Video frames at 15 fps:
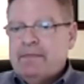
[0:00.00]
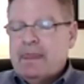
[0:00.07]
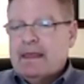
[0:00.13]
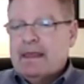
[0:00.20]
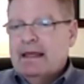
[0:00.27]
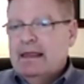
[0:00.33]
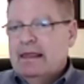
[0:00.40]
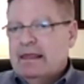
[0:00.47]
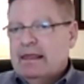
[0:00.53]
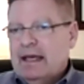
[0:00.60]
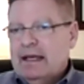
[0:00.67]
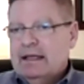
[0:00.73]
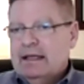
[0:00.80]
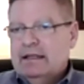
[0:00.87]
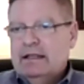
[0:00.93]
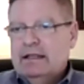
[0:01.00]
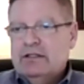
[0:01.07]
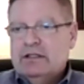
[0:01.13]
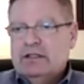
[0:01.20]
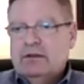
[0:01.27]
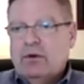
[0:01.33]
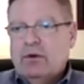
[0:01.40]
That
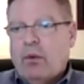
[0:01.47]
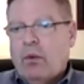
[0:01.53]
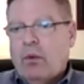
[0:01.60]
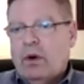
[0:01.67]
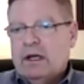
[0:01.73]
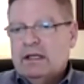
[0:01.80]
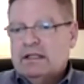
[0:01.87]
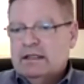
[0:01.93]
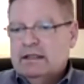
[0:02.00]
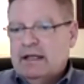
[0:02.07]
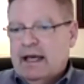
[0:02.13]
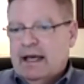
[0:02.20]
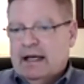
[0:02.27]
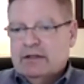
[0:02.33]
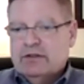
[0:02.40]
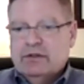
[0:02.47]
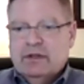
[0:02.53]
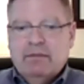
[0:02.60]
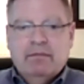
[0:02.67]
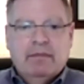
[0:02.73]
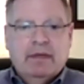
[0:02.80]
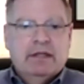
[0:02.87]
condition wasn't actually
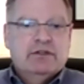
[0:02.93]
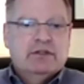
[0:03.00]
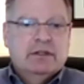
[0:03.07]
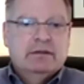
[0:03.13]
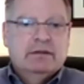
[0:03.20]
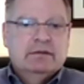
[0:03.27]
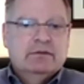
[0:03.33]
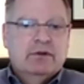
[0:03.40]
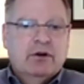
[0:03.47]
mentioned